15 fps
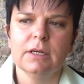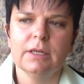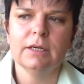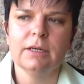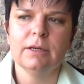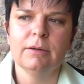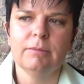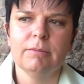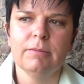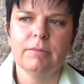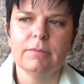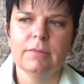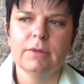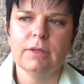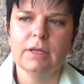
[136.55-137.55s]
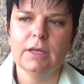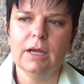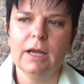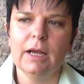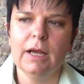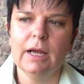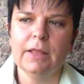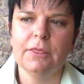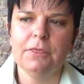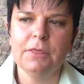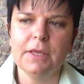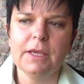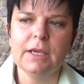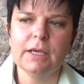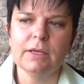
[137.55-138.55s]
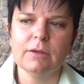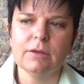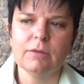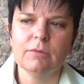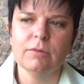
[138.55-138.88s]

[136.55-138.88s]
I think